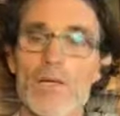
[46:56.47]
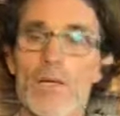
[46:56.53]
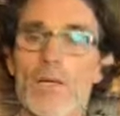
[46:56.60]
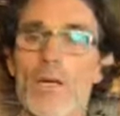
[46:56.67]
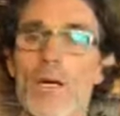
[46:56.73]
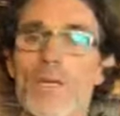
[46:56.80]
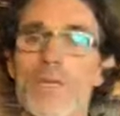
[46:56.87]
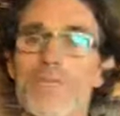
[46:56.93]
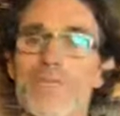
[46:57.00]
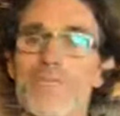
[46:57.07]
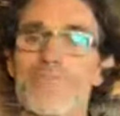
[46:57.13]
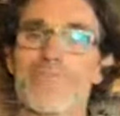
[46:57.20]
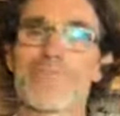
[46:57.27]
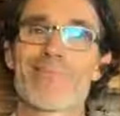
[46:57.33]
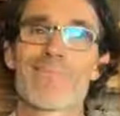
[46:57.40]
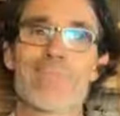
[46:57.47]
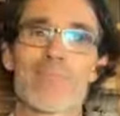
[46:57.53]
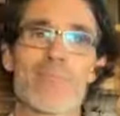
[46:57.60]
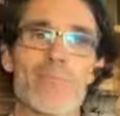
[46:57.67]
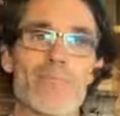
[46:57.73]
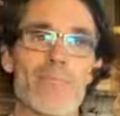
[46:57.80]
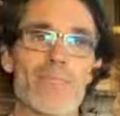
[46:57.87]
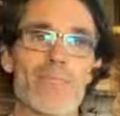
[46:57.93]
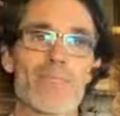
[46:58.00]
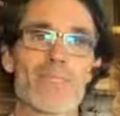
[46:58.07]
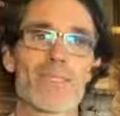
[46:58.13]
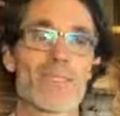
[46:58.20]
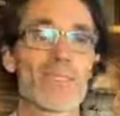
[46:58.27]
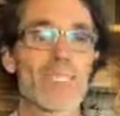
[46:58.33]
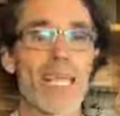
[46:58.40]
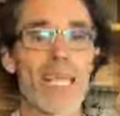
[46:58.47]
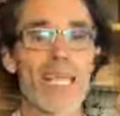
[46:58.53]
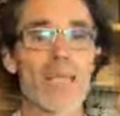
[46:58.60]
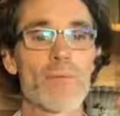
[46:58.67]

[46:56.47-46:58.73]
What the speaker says: kind of sustained